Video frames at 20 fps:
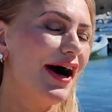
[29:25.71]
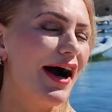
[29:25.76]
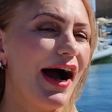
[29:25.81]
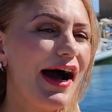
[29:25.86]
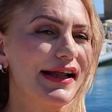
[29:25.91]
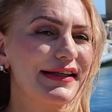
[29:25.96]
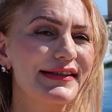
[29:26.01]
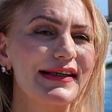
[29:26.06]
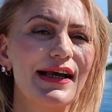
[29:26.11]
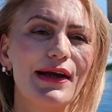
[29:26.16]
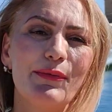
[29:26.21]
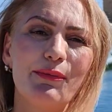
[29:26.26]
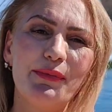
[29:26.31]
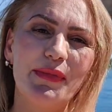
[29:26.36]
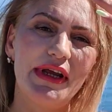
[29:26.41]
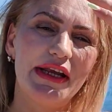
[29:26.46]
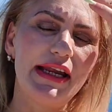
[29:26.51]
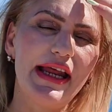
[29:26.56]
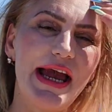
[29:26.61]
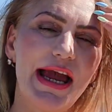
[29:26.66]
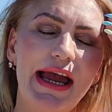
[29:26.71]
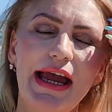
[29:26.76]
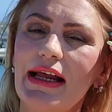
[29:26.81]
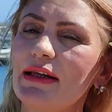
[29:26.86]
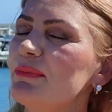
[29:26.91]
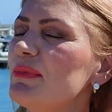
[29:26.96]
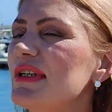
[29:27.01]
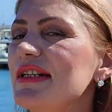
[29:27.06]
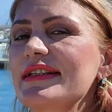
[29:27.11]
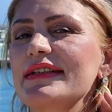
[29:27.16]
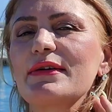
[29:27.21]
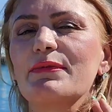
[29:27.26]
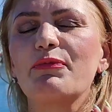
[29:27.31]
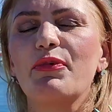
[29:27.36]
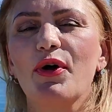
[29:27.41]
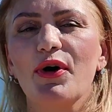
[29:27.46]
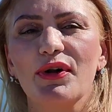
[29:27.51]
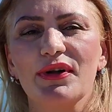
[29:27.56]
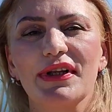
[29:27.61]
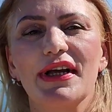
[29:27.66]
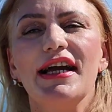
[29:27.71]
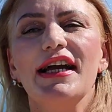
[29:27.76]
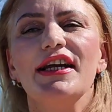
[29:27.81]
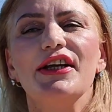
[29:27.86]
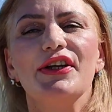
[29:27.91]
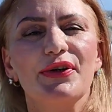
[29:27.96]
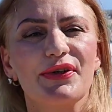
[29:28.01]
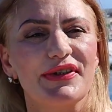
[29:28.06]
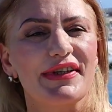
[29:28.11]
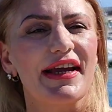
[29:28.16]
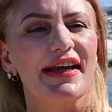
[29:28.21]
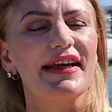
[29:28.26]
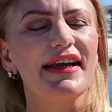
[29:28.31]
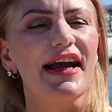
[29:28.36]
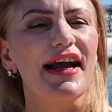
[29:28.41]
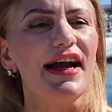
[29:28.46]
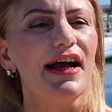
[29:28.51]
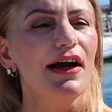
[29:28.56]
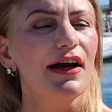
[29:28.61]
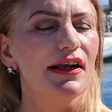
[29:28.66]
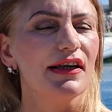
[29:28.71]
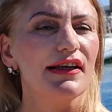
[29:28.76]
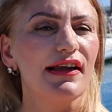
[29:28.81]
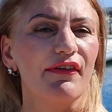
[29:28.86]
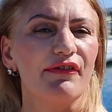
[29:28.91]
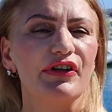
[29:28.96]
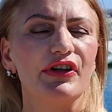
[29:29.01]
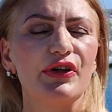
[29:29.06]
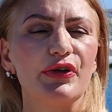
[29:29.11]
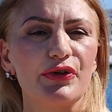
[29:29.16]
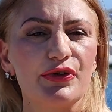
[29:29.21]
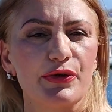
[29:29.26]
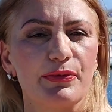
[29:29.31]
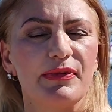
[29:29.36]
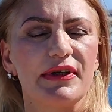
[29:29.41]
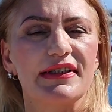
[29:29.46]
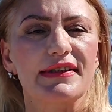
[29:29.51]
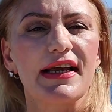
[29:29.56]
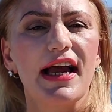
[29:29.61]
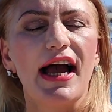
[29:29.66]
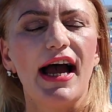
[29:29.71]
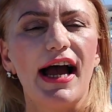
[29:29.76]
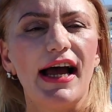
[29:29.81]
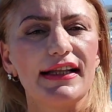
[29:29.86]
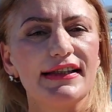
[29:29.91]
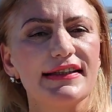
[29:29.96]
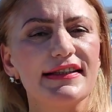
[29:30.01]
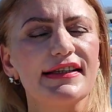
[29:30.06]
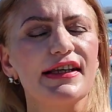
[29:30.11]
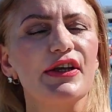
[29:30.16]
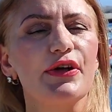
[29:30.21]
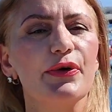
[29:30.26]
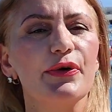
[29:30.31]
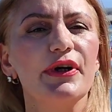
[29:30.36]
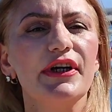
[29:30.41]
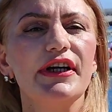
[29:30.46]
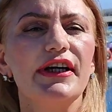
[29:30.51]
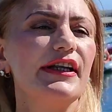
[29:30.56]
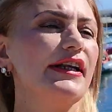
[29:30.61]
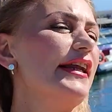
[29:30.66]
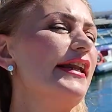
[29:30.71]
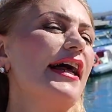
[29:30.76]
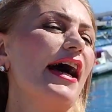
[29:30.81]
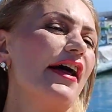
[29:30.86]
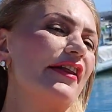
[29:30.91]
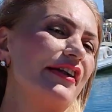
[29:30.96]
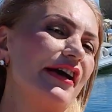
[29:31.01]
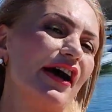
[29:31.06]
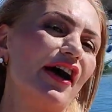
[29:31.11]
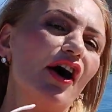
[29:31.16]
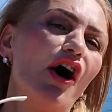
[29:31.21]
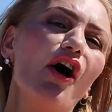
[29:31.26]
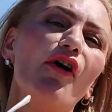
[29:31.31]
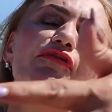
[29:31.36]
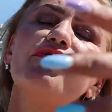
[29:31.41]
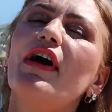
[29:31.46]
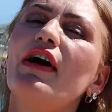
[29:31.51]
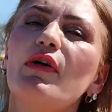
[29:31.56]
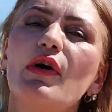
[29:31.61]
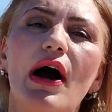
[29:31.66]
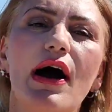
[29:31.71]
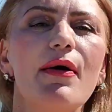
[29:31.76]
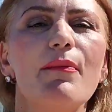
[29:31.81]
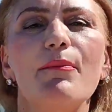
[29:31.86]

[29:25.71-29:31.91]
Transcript: hearts, Min and Mister Paul. You take care, loving you to bits, and see you in another of our